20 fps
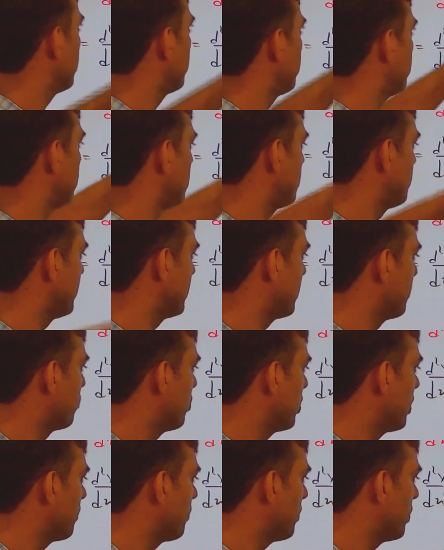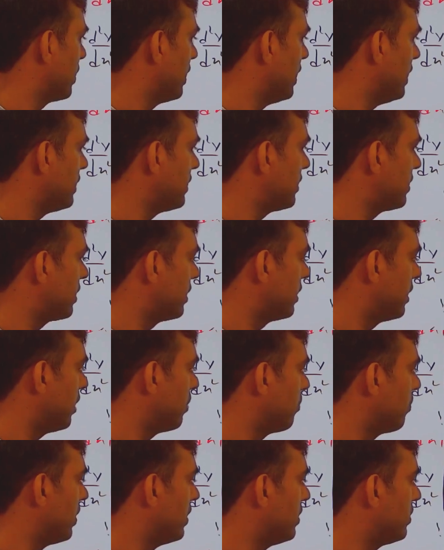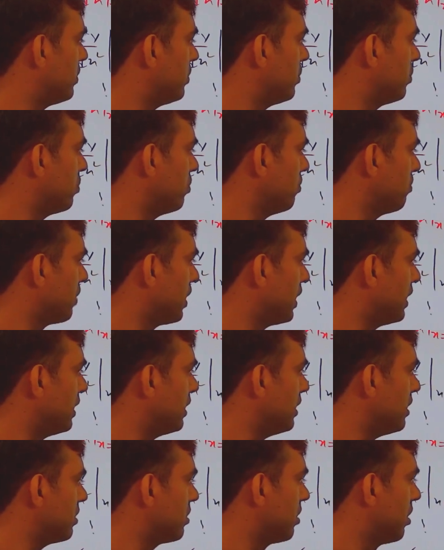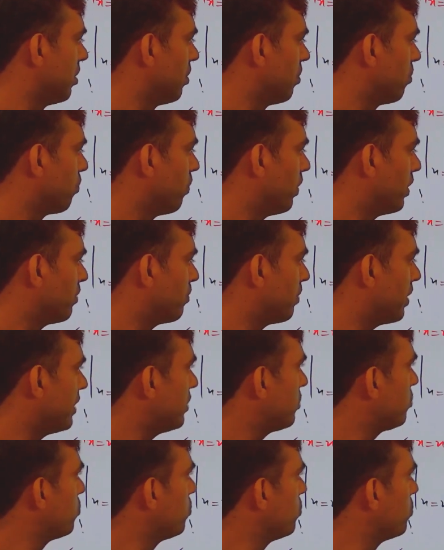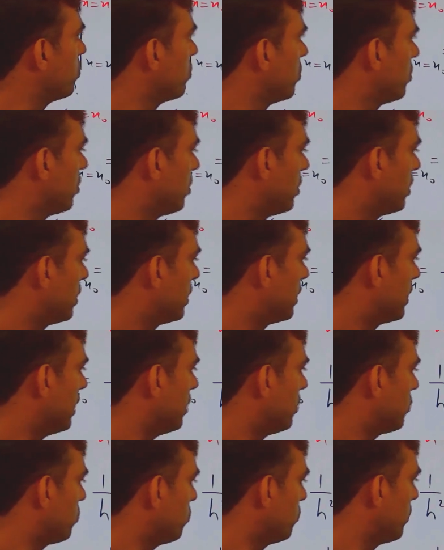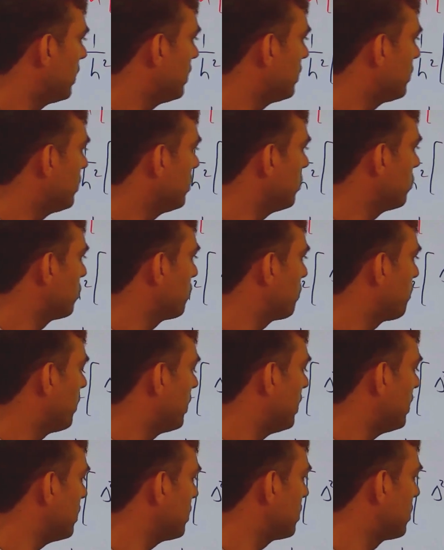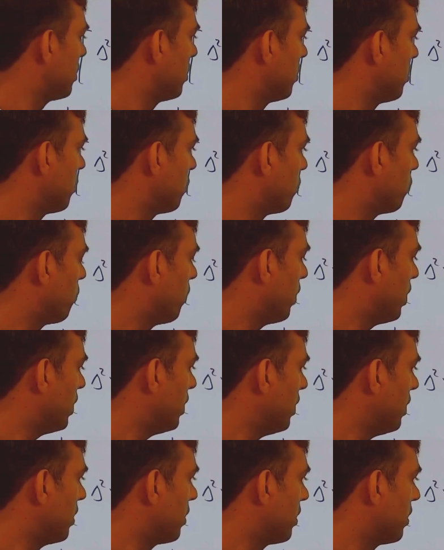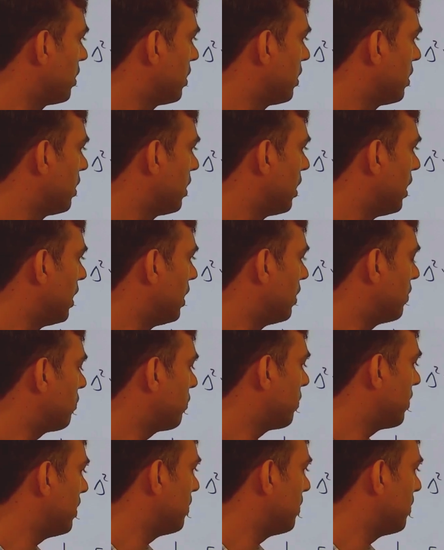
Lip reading: this become 1 upon h del y0 minus 1 by 2 del 2 y0 plus 1 and 5